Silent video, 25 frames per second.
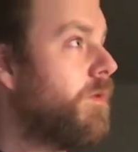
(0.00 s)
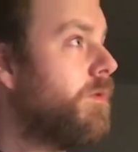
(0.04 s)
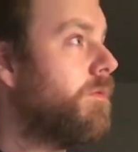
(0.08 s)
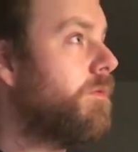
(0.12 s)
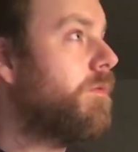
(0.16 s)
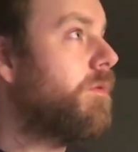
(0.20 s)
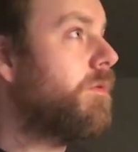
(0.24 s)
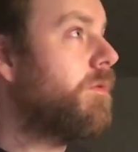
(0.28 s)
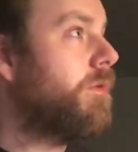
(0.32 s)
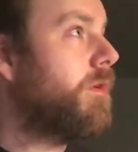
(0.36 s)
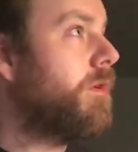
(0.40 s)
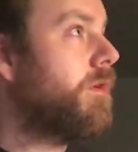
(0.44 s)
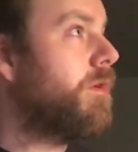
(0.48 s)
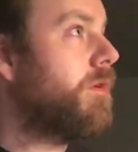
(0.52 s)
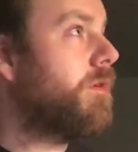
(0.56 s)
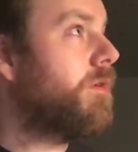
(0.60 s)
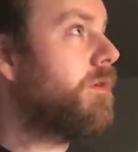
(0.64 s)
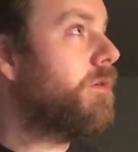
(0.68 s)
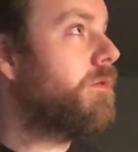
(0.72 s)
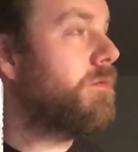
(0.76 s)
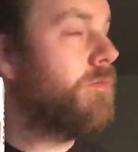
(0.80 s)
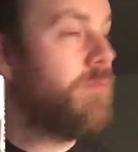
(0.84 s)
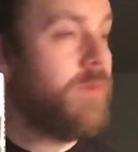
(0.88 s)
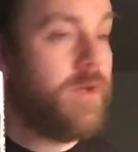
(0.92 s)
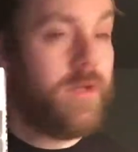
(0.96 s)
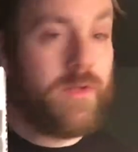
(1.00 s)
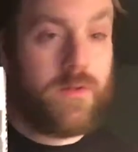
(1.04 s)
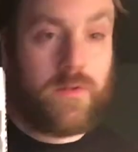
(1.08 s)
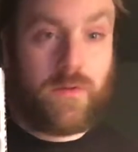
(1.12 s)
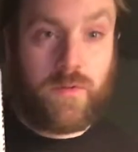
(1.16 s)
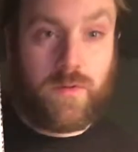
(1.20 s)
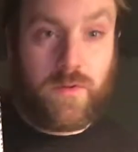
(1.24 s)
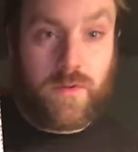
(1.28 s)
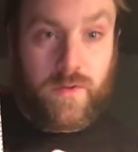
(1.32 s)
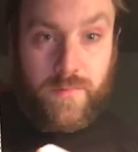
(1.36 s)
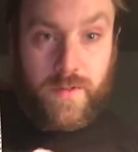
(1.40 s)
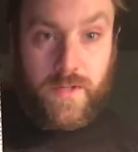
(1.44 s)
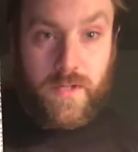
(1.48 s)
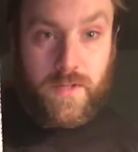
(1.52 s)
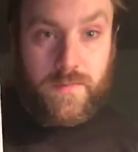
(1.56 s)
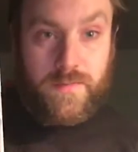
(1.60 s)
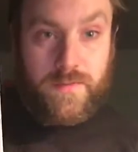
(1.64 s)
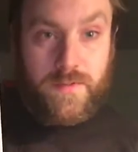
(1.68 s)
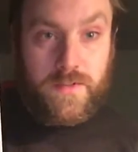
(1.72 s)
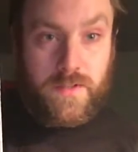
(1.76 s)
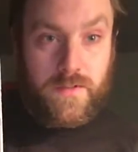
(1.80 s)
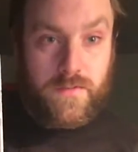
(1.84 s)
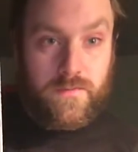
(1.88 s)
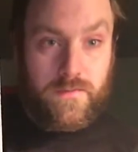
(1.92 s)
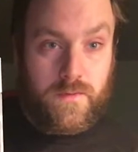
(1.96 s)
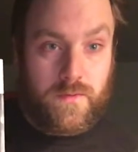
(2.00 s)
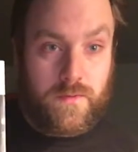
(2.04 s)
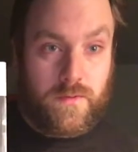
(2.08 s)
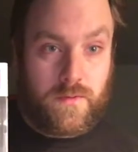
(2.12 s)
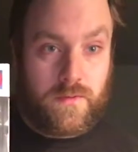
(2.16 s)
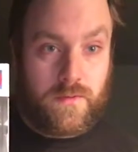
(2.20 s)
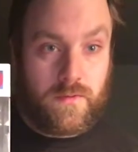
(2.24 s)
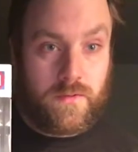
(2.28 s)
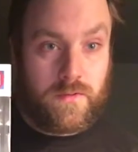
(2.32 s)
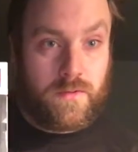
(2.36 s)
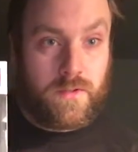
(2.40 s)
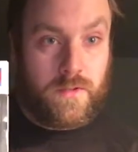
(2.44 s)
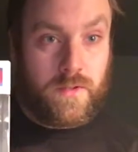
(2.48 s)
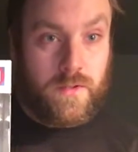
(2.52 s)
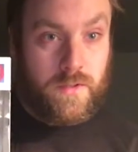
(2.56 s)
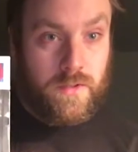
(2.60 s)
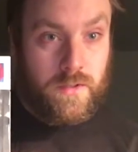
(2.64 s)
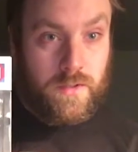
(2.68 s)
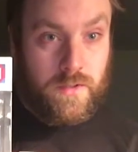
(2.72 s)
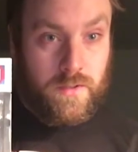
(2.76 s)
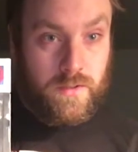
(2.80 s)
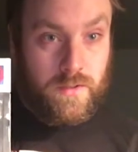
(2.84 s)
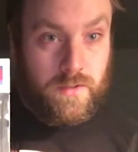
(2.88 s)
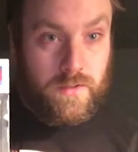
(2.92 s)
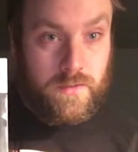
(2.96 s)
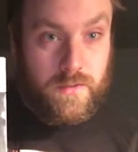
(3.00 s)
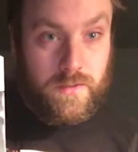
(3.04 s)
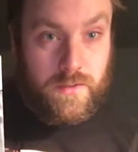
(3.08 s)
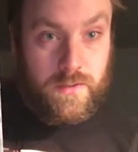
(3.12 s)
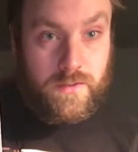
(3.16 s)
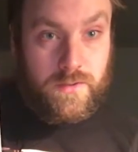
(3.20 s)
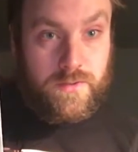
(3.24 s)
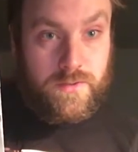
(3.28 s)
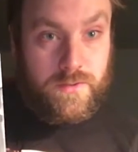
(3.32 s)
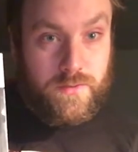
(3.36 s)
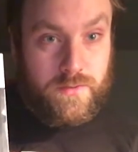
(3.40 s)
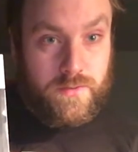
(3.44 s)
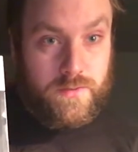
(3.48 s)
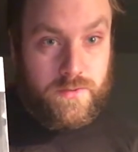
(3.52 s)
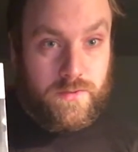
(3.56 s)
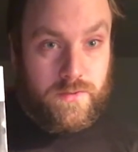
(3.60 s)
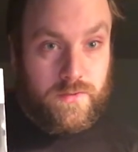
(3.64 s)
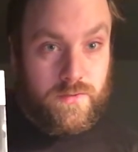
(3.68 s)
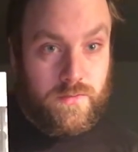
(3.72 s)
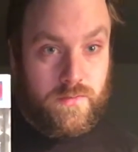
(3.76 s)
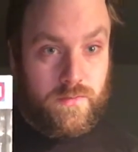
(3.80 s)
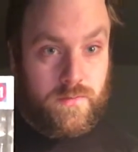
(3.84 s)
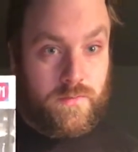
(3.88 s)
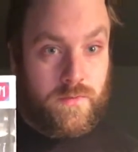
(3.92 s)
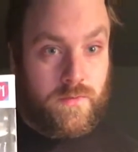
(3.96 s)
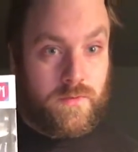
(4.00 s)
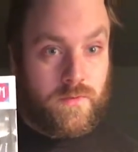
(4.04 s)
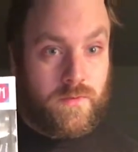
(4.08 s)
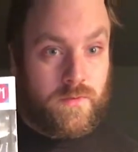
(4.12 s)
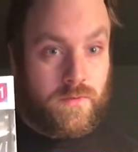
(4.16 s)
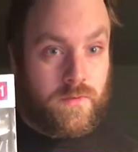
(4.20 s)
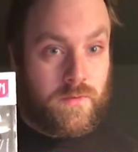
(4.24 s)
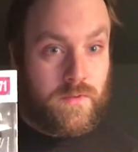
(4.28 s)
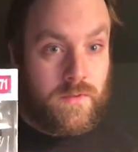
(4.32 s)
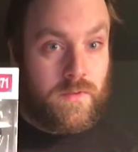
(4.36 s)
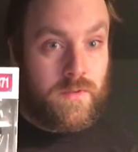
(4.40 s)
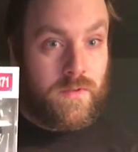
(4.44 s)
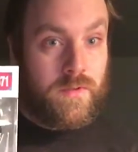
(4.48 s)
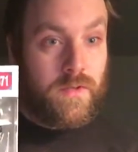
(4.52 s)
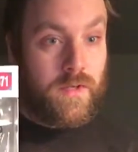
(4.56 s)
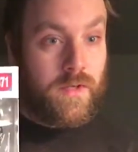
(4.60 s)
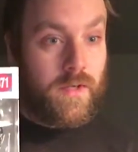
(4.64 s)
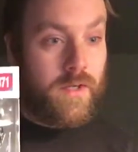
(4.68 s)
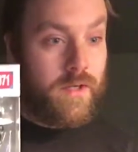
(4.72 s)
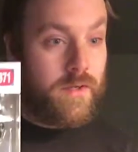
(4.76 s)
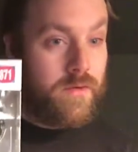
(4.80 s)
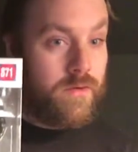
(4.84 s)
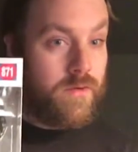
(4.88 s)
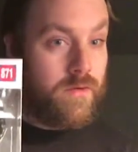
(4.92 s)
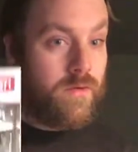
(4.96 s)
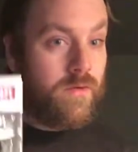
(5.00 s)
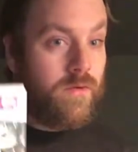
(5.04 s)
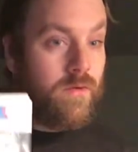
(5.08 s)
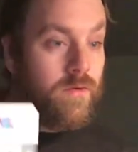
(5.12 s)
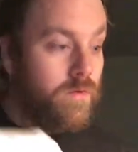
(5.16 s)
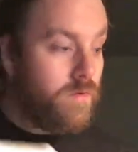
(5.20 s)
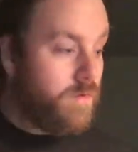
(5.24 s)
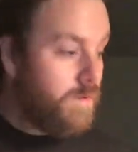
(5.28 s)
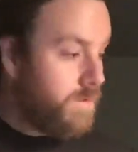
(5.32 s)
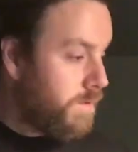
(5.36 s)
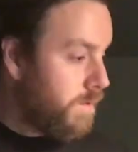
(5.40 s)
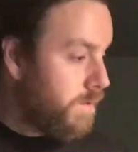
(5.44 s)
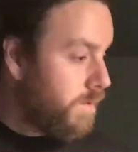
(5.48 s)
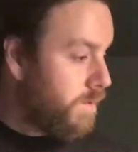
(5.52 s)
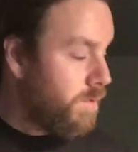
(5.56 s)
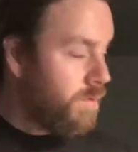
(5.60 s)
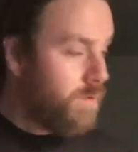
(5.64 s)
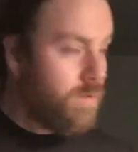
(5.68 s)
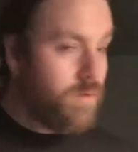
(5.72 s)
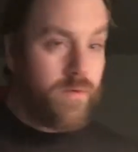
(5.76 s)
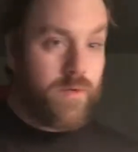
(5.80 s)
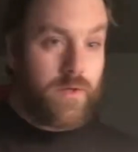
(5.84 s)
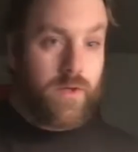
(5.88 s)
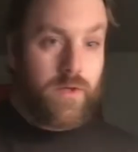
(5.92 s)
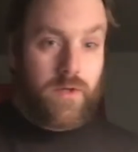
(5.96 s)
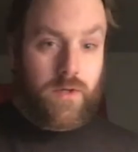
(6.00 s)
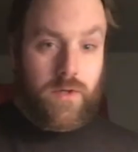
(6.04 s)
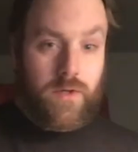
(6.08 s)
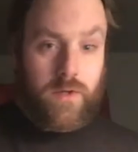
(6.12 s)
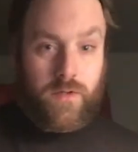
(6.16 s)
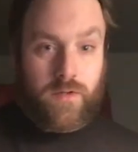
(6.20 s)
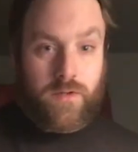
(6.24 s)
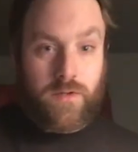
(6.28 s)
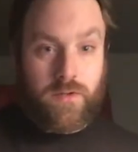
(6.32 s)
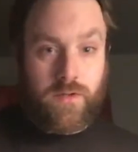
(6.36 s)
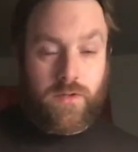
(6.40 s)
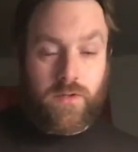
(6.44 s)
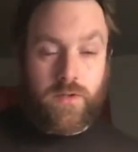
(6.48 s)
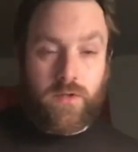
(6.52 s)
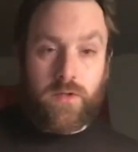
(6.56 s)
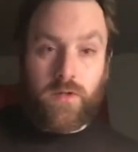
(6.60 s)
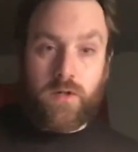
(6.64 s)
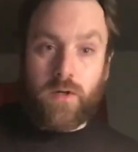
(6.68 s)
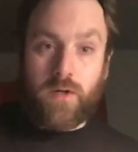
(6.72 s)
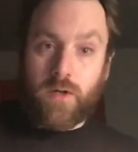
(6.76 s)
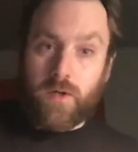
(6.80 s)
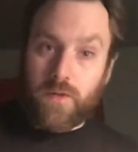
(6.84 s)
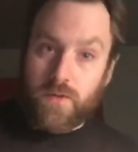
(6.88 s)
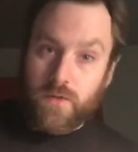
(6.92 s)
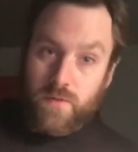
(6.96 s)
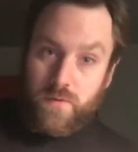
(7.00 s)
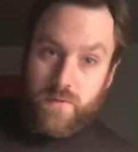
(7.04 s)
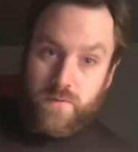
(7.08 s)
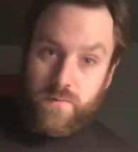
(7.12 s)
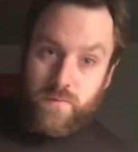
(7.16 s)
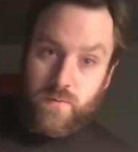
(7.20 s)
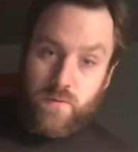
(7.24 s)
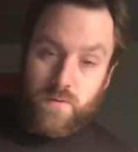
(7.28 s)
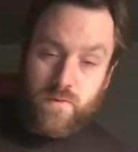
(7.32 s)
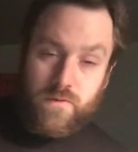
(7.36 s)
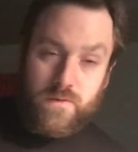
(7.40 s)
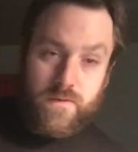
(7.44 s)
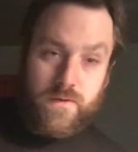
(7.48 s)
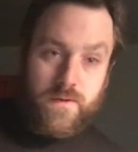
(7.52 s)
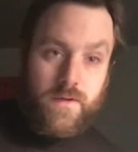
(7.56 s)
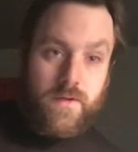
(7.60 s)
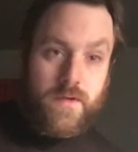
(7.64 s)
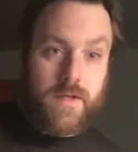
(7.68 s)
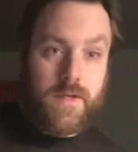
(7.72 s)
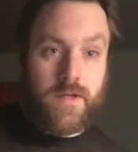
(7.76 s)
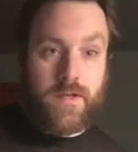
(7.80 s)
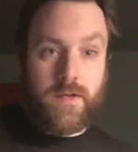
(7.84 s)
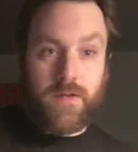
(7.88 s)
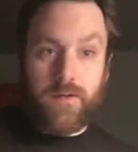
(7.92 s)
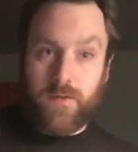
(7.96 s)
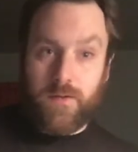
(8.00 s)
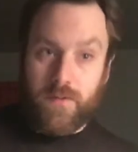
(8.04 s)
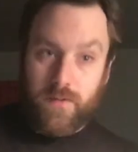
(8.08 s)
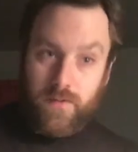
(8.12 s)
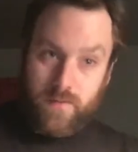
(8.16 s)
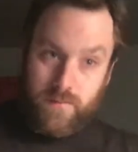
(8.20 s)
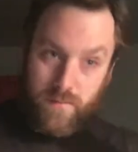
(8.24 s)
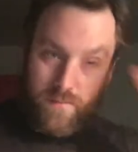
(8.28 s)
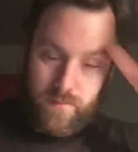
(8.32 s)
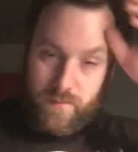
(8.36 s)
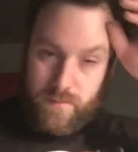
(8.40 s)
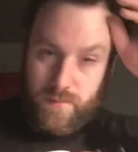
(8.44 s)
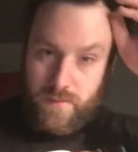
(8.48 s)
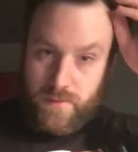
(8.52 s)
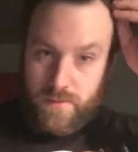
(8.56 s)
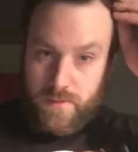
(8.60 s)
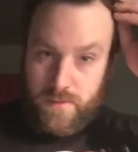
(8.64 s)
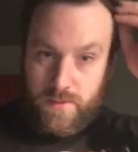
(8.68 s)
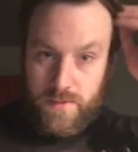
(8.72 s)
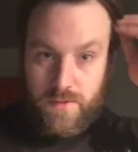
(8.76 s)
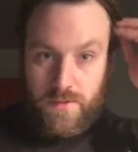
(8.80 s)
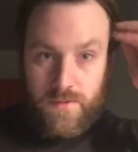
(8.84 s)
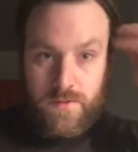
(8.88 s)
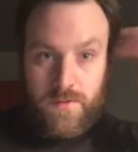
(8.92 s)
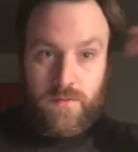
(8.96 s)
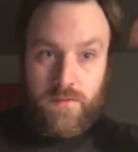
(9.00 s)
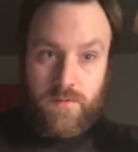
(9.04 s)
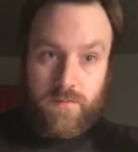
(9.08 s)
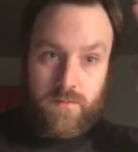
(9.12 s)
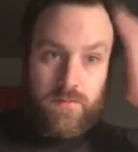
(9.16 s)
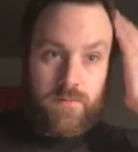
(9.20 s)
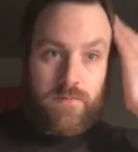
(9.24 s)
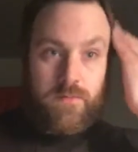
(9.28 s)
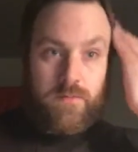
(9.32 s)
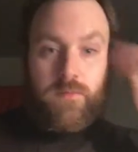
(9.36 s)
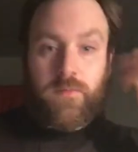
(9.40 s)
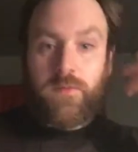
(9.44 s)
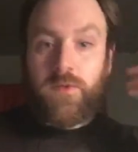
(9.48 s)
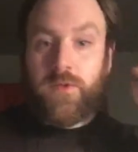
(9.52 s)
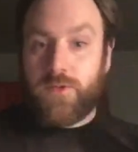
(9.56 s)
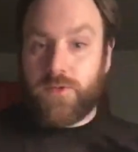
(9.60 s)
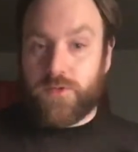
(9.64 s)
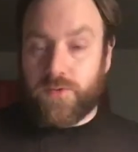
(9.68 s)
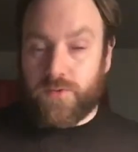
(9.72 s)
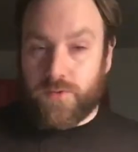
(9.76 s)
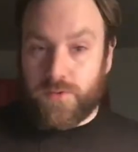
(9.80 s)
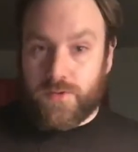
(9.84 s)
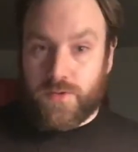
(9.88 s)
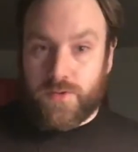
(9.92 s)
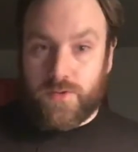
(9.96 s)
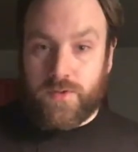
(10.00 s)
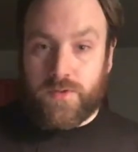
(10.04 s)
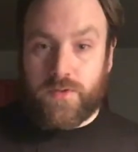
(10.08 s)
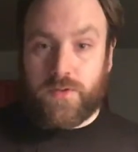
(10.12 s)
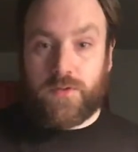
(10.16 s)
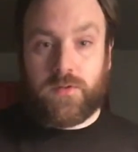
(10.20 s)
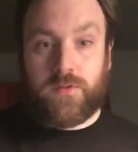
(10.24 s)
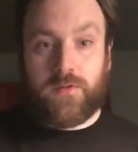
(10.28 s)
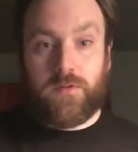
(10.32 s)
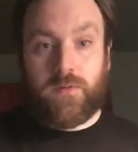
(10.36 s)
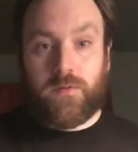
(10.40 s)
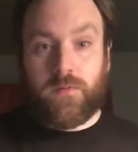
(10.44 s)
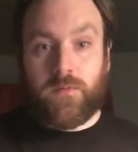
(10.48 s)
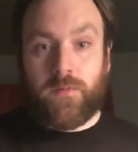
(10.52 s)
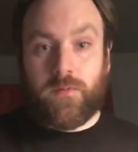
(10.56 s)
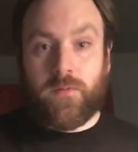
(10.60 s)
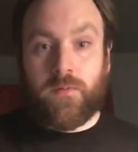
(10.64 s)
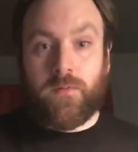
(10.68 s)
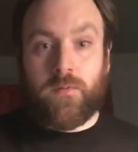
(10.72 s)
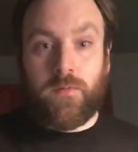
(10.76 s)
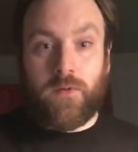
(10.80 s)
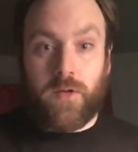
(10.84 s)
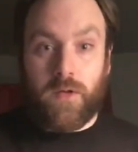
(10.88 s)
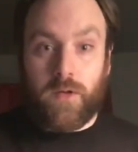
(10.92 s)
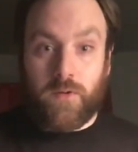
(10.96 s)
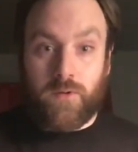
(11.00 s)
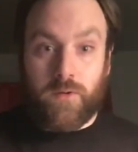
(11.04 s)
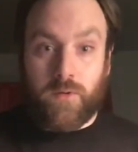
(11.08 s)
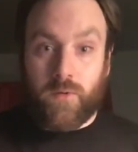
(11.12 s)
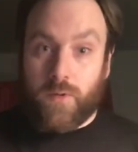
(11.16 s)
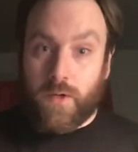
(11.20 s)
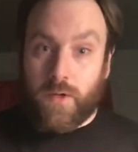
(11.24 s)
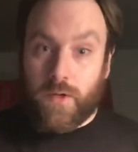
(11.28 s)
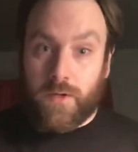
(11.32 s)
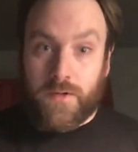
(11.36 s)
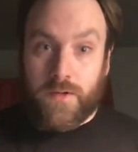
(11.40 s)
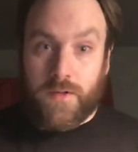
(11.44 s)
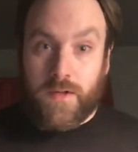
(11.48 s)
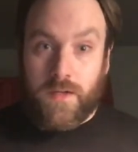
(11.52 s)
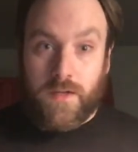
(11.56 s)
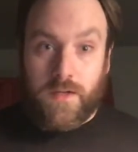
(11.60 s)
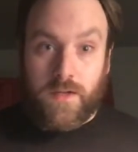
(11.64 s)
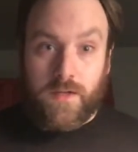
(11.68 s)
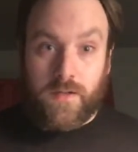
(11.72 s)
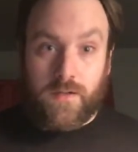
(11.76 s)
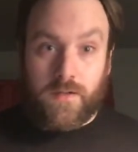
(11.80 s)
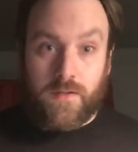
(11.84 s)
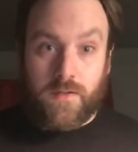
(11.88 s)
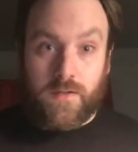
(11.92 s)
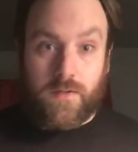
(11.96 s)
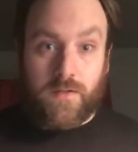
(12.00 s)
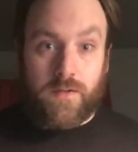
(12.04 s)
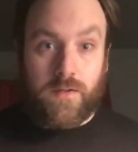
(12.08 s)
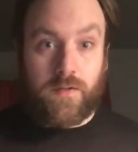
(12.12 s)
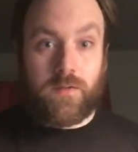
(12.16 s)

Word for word: what are they called? Mandalorian pops have the the inserts in them. I know the old uh, Harley Quinn movie had um, inserts in it. I don't know why they can't